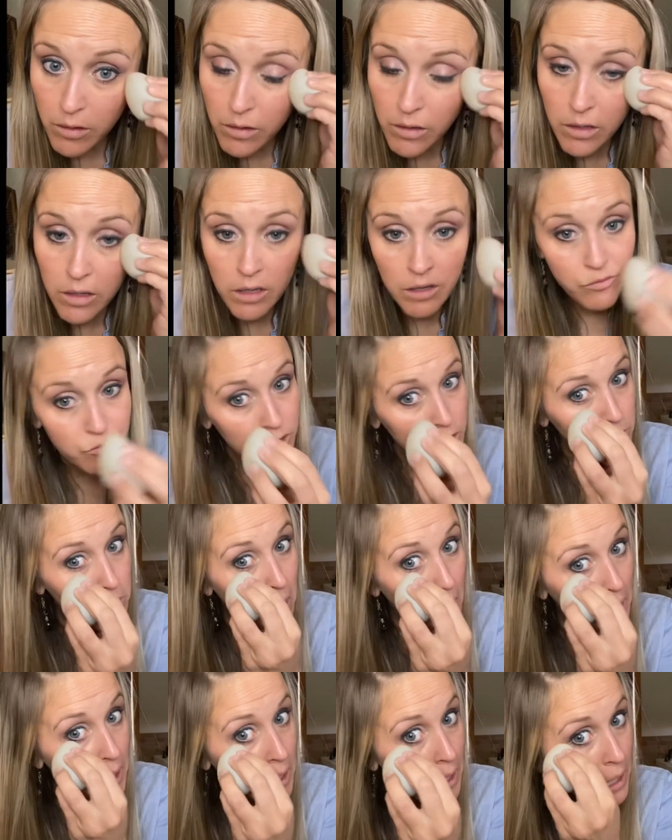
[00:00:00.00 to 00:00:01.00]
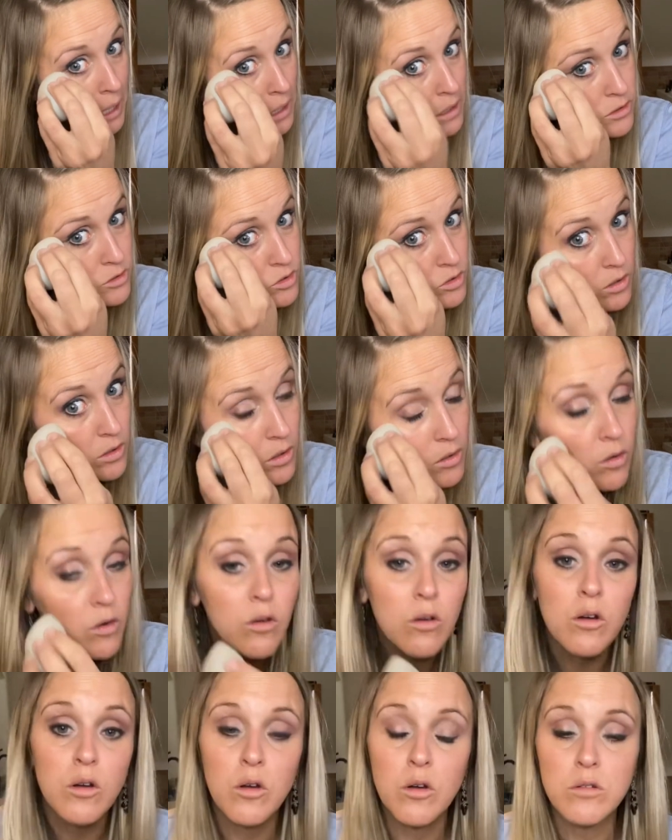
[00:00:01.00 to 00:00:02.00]
if you're my age
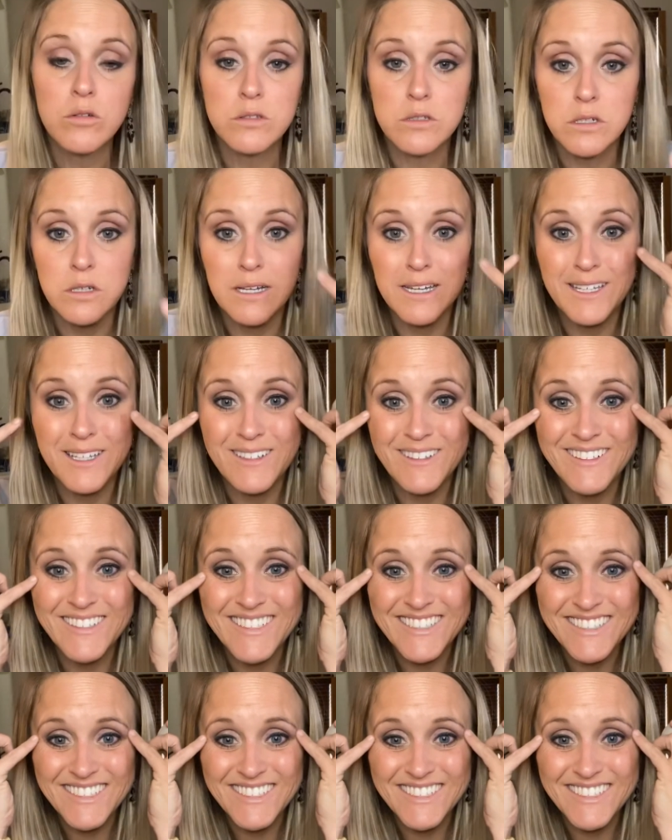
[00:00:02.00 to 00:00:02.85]
or older and you